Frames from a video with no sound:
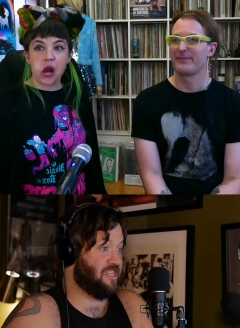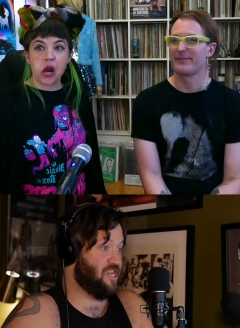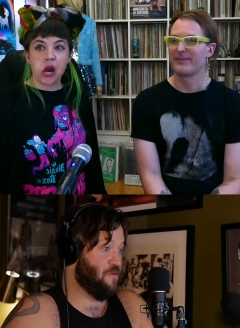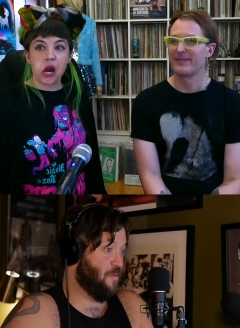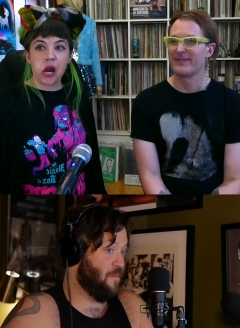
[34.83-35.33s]

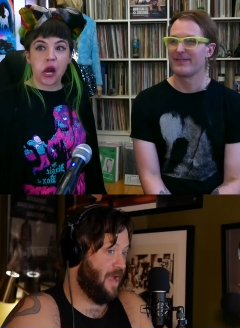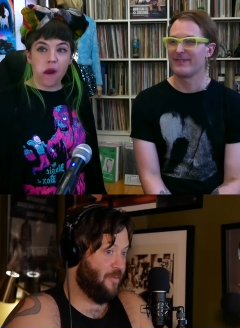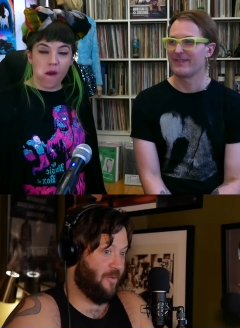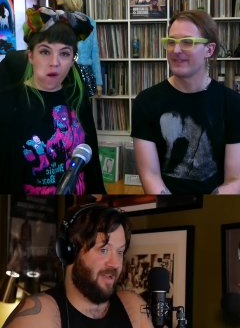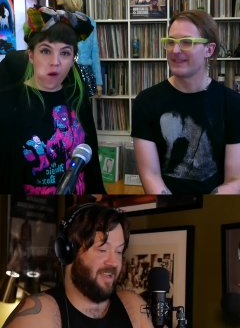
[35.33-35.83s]

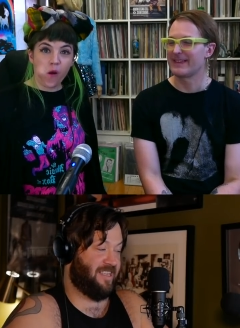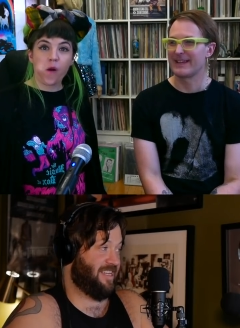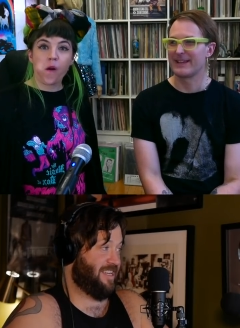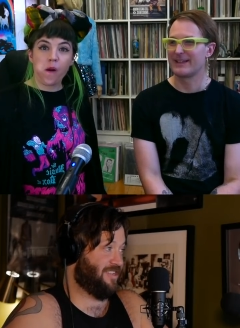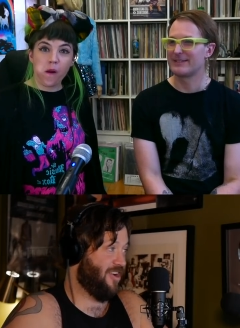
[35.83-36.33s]
Speaker 1: Superman. We're gonna
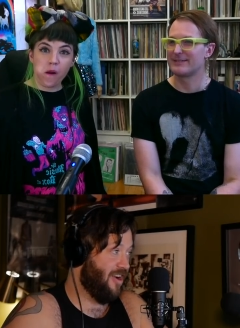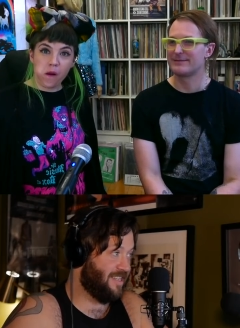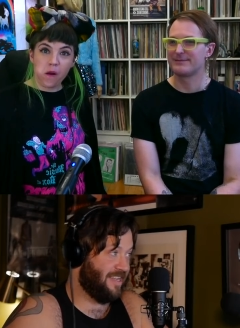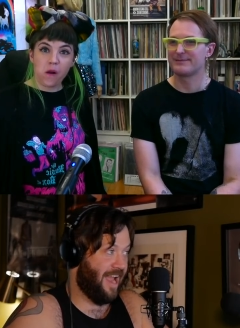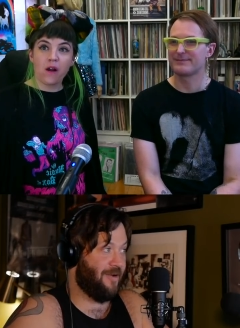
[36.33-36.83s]
see a
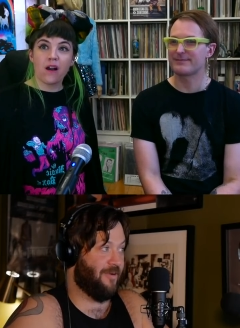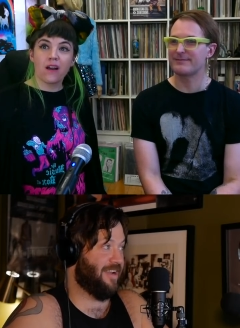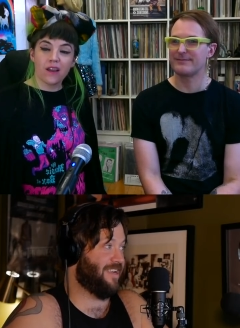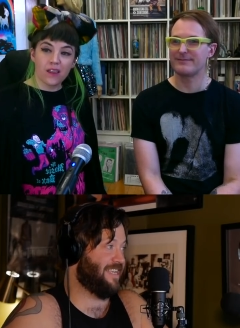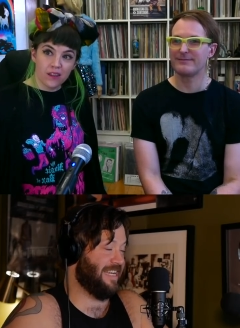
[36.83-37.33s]
Darkseid. We're
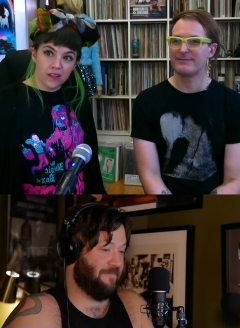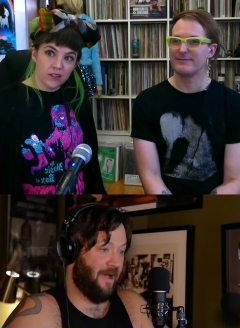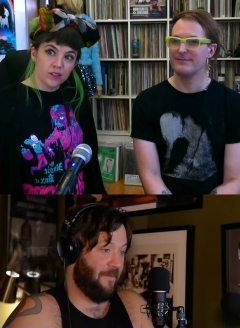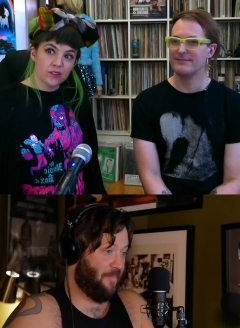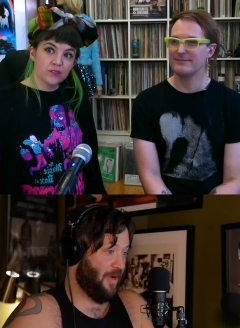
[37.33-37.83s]
gonna see
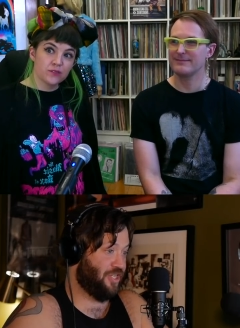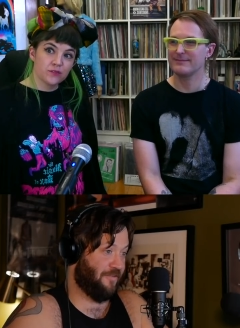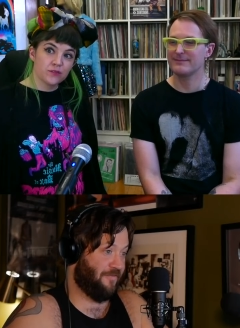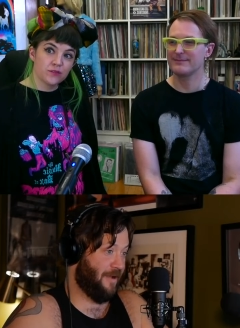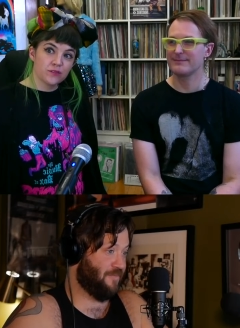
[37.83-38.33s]
a bunch
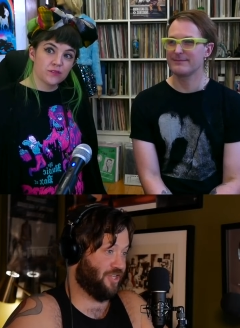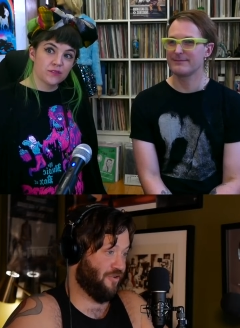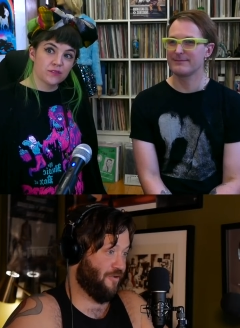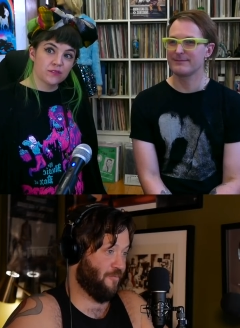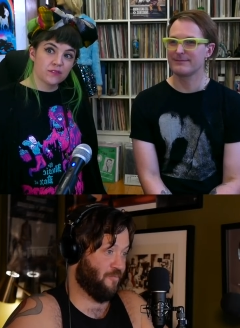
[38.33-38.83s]
of, I'm
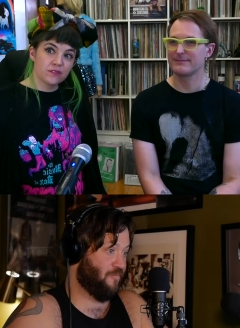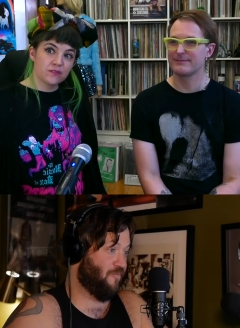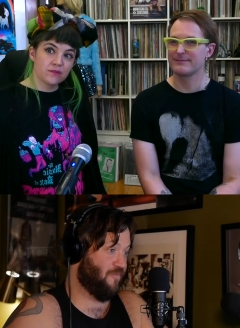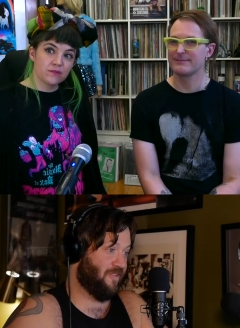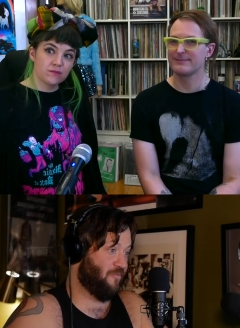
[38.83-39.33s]
sure,
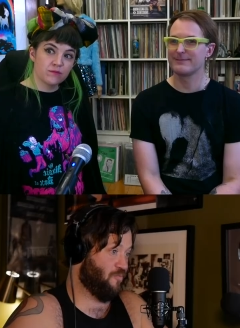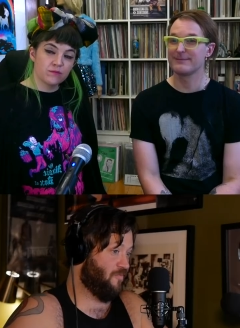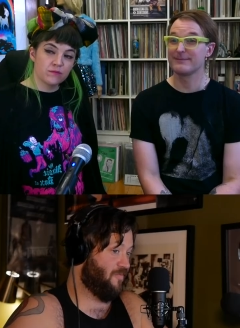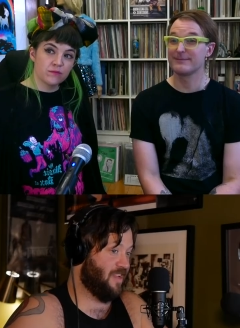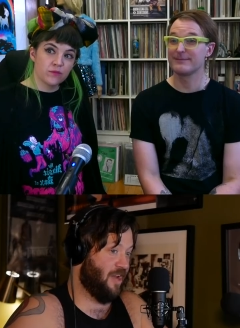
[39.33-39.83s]

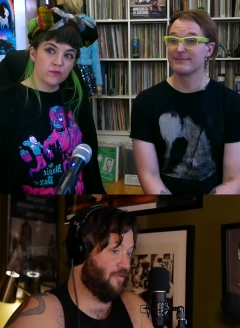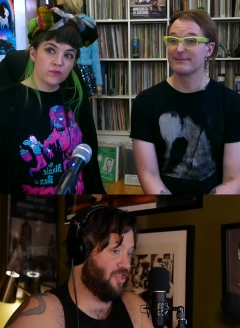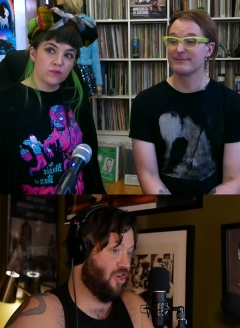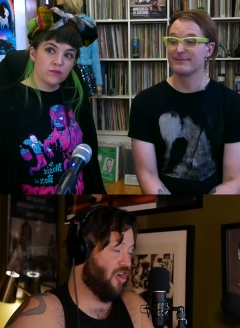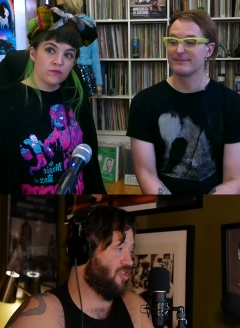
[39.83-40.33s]
you know,
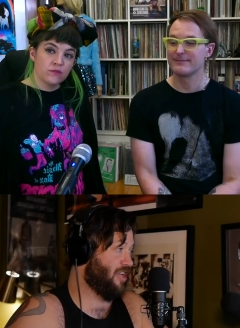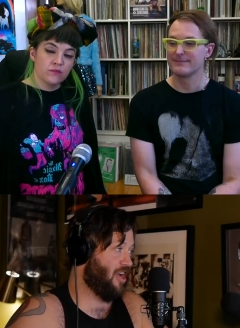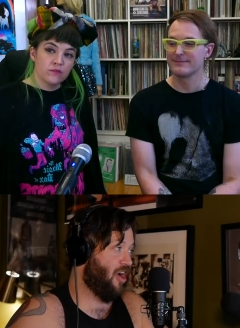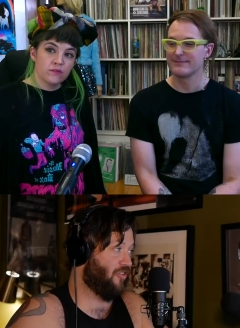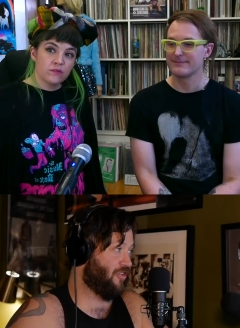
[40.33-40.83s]
darkly
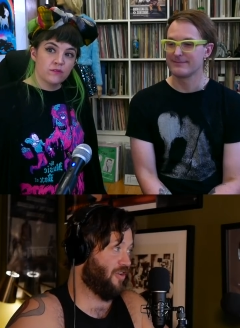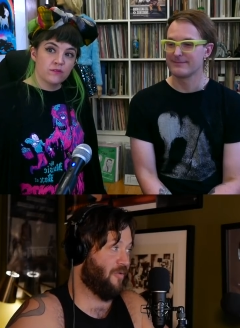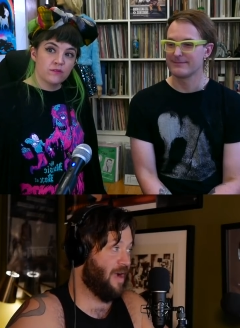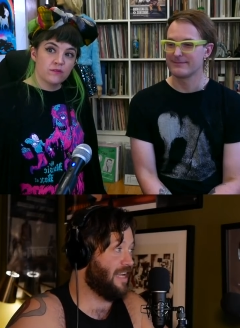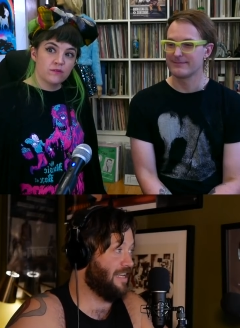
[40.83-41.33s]
color
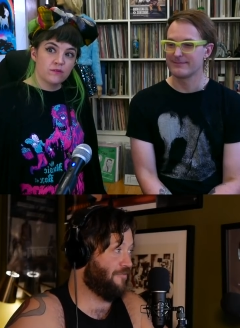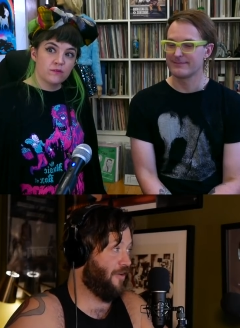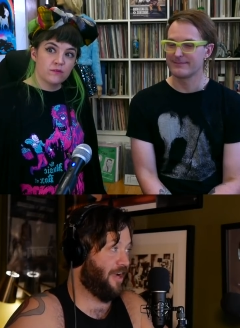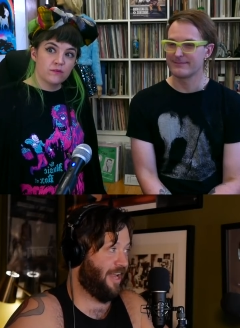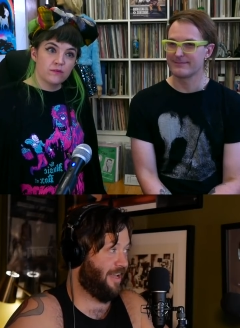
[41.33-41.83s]
corrected
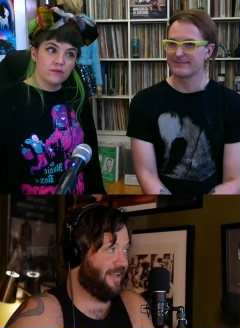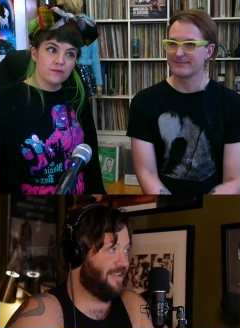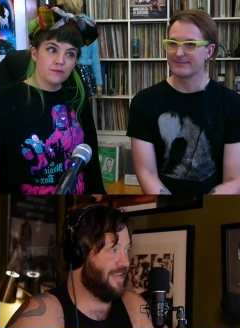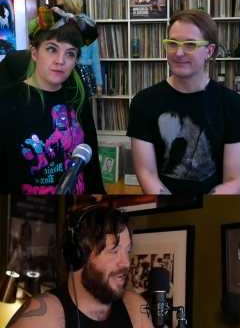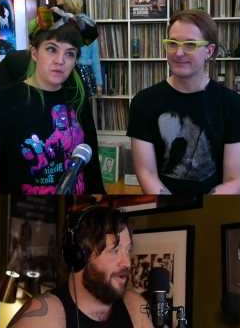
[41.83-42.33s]
fucking,
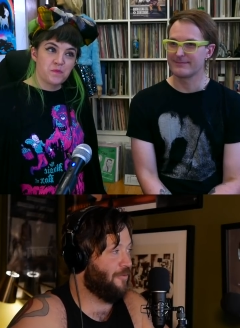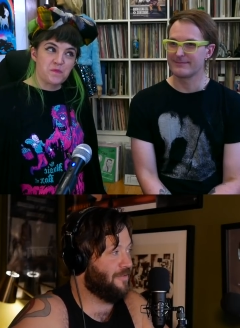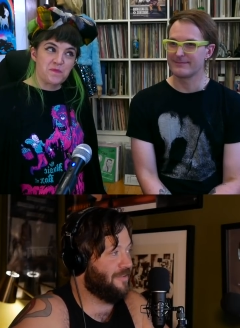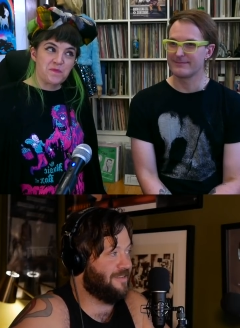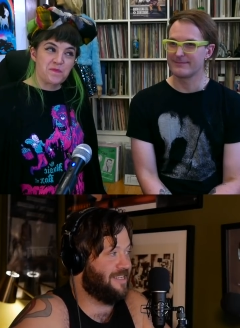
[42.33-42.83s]
you know,
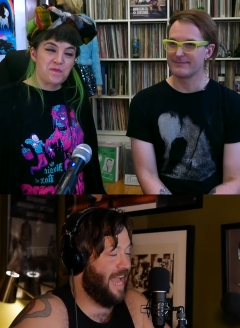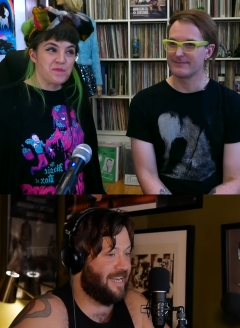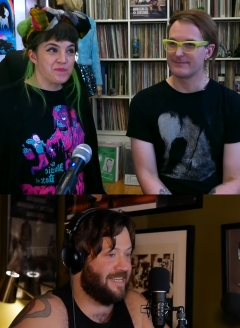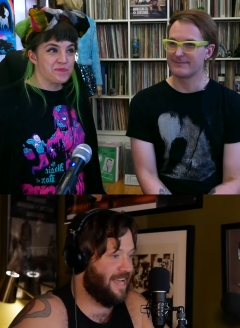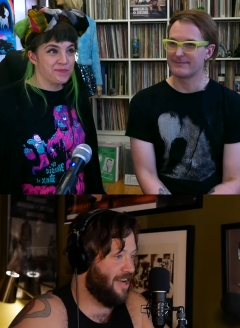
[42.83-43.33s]

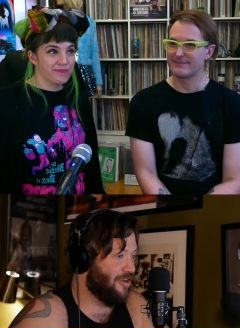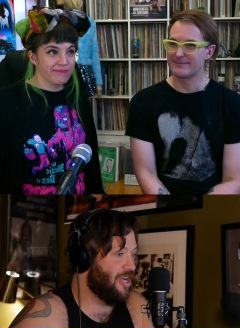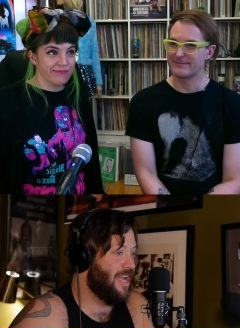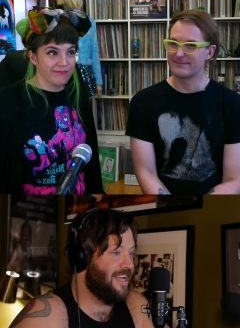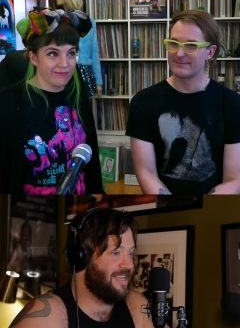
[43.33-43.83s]
Zack
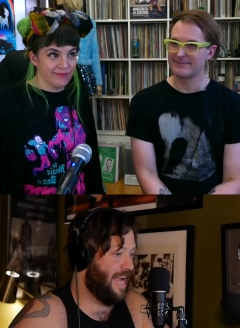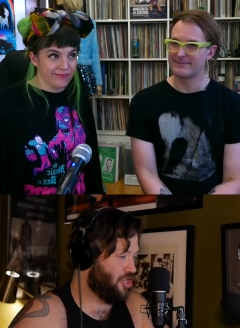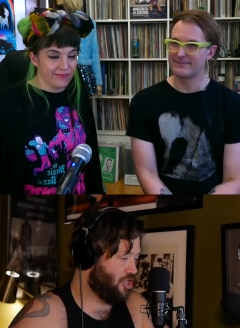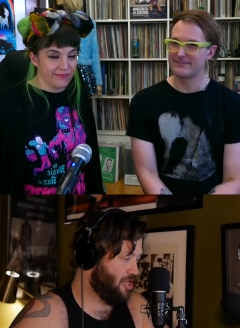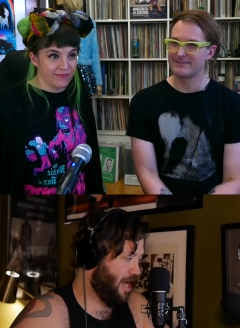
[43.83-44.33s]
Snyder, Zack
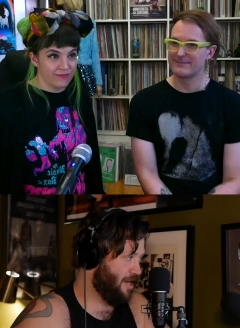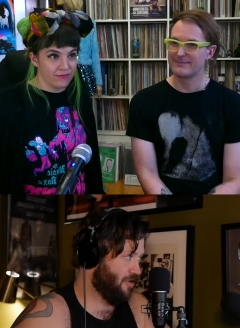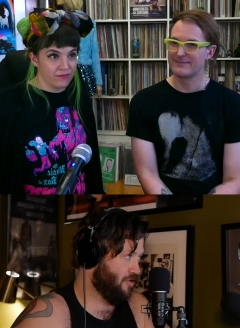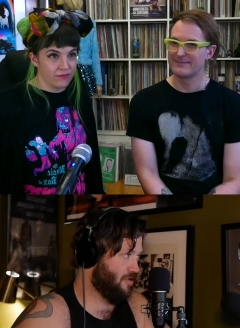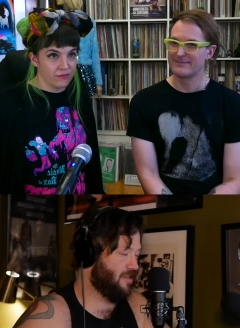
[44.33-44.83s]
Schneider,
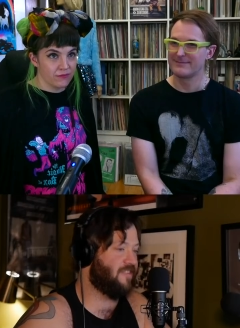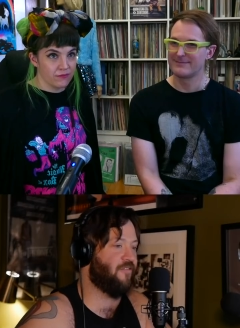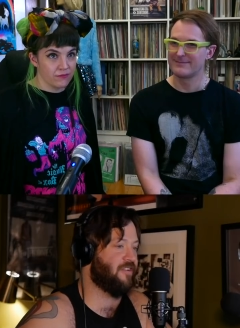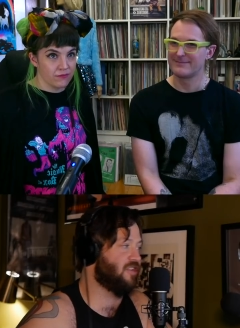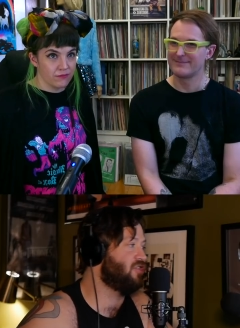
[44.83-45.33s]
goodness
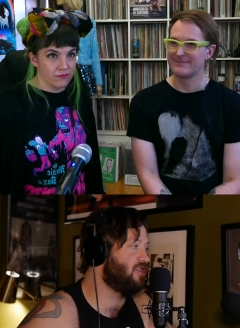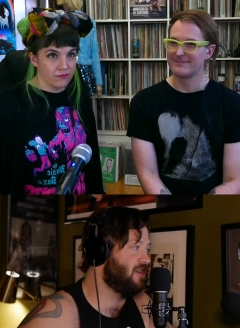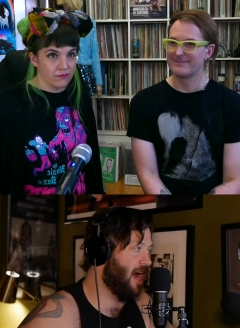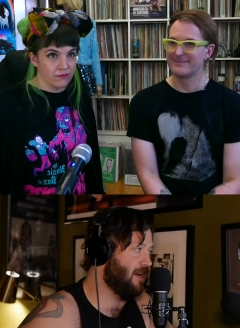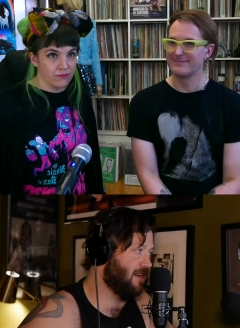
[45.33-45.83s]
for the
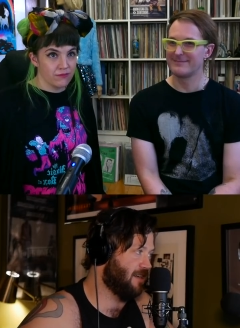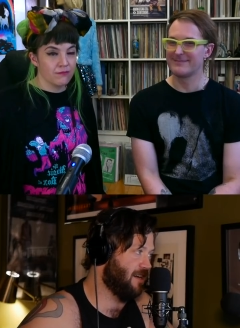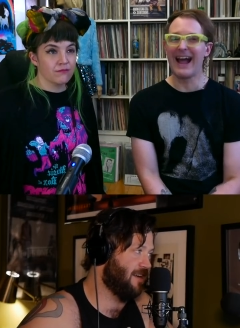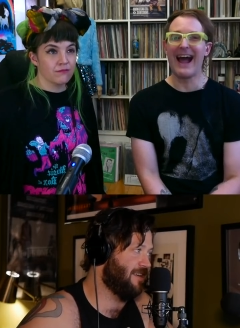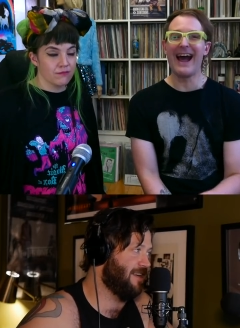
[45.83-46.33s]
Schneider
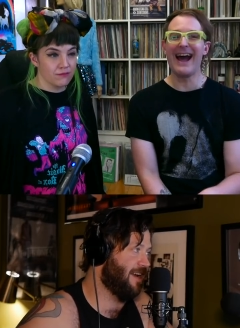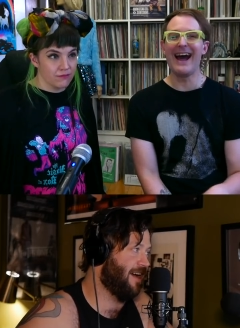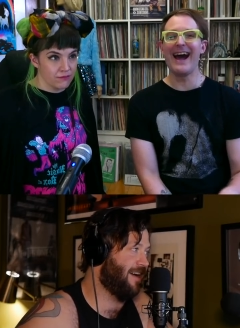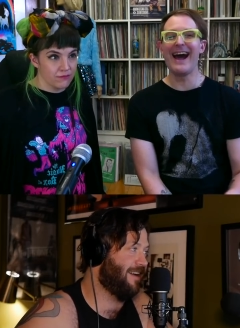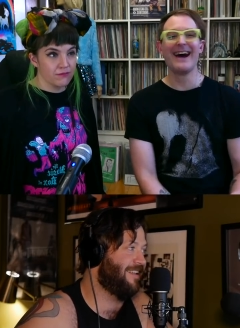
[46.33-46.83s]
cut,
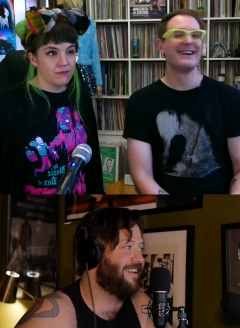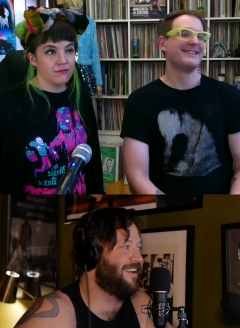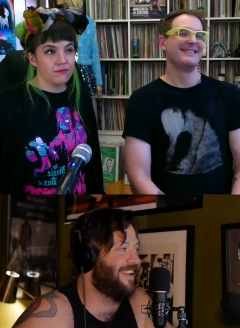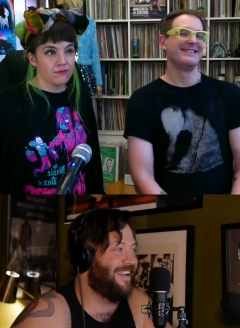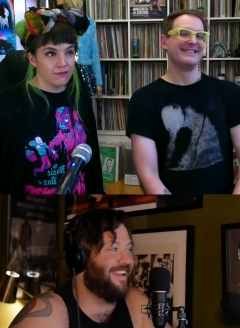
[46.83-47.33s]
ah!
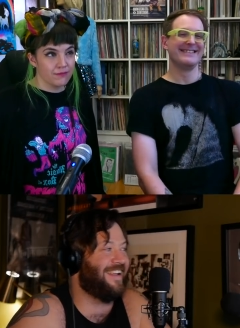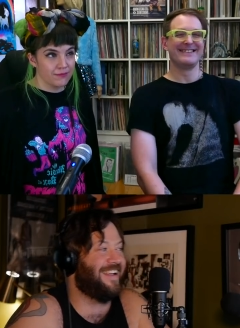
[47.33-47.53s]
yeah.